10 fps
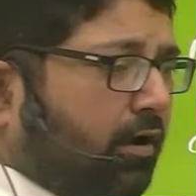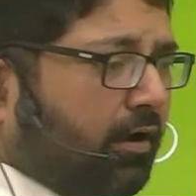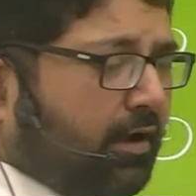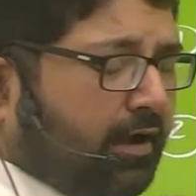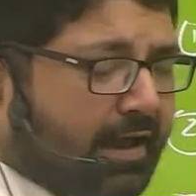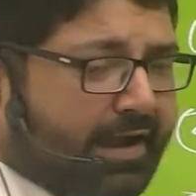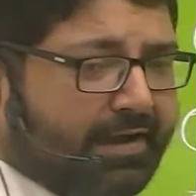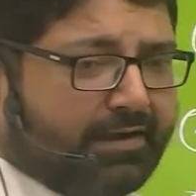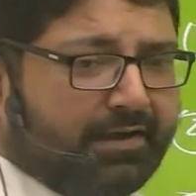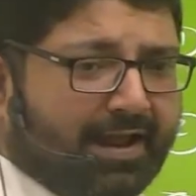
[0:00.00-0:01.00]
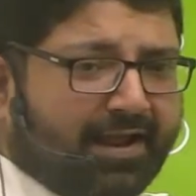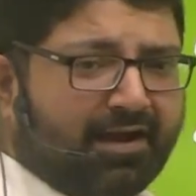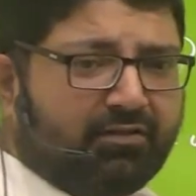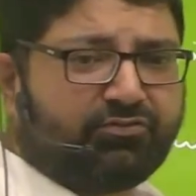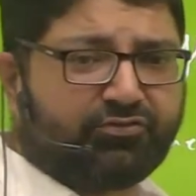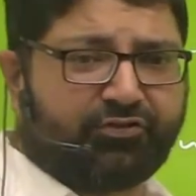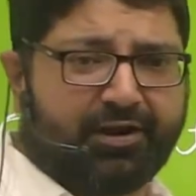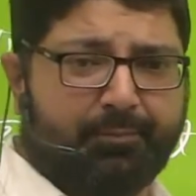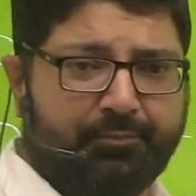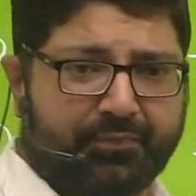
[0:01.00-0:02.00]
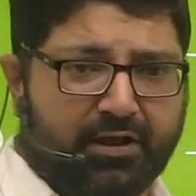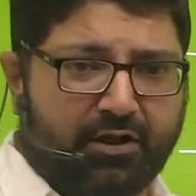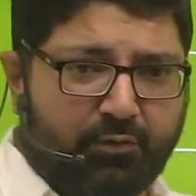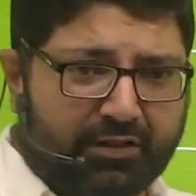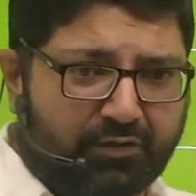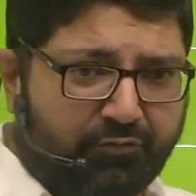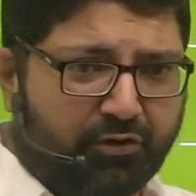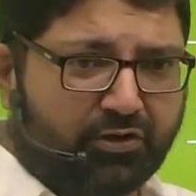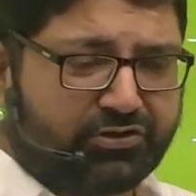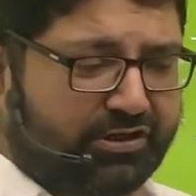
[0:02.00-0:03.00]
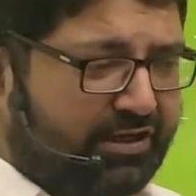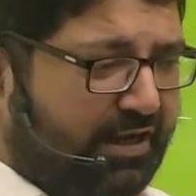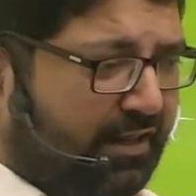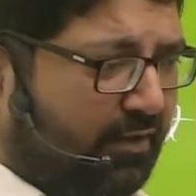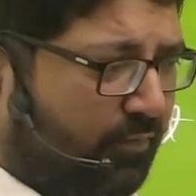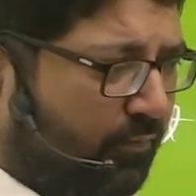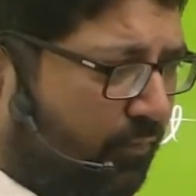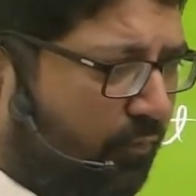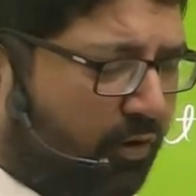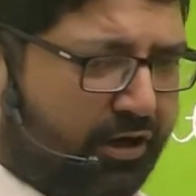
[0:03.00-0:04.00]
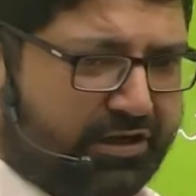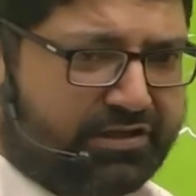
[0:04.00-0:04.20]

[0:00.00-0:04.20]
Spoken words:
current like Gulf Stream, when the velocity and the water is